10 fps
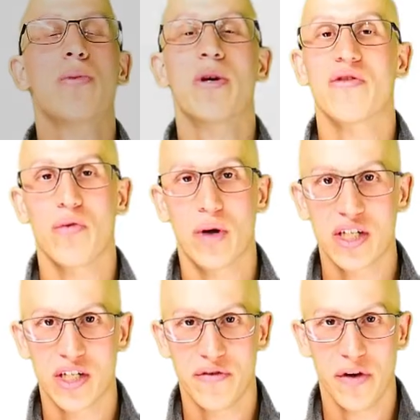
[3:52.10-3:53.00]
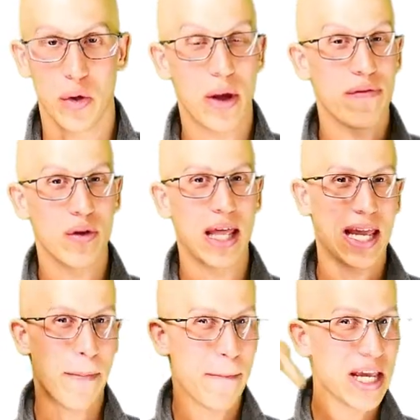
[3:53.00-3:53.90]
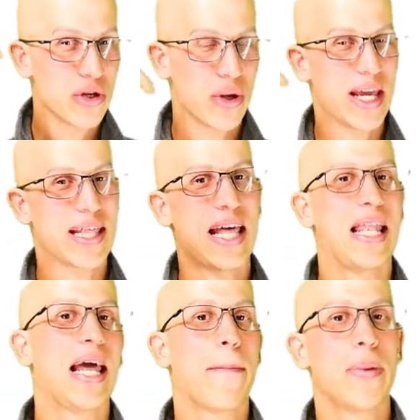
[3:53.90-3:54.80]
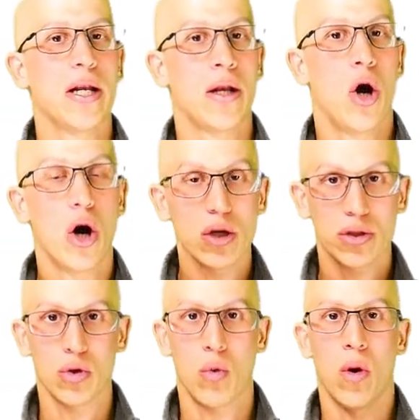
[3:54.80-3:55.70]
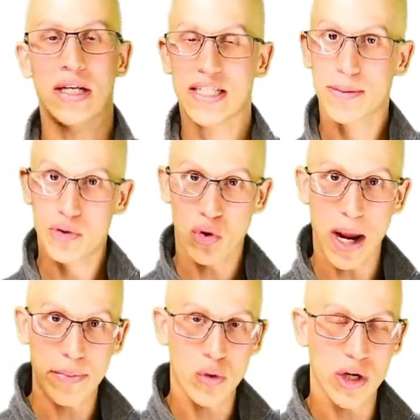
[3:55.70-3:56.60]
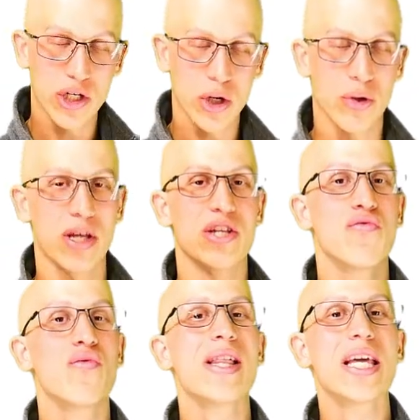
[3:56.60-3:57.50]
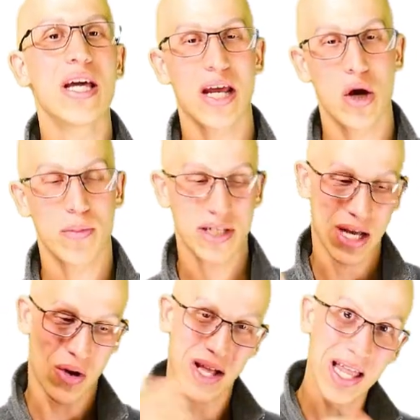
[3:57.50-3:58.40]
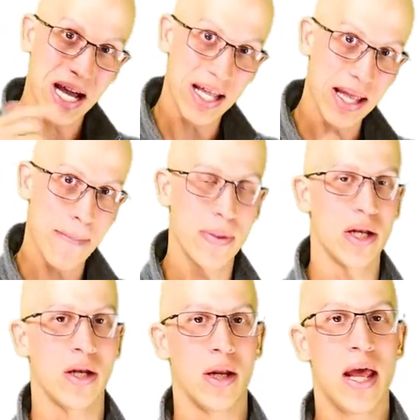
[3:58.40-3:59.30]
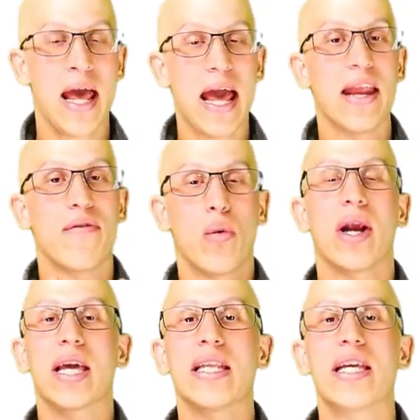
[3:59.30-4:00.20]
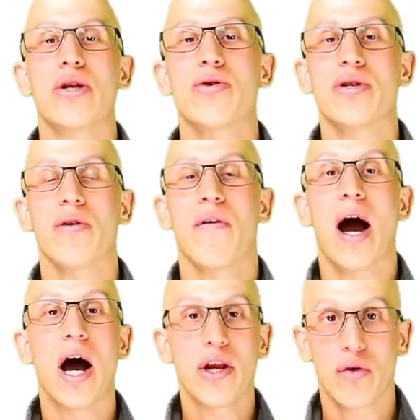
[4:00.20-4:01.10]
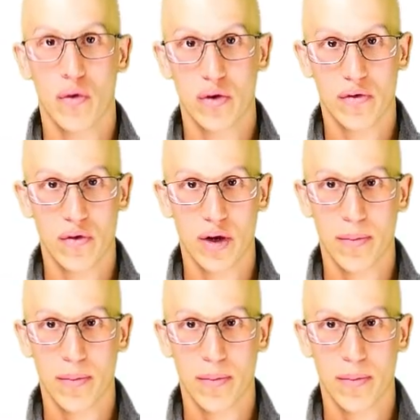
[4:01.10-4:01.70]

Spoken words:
you so much for watching this video. If you like it, make sure you hit that like button. Also, subscribe to our channel. It's really going to help us out. Click on that button. And if you want to continue yourself on your road to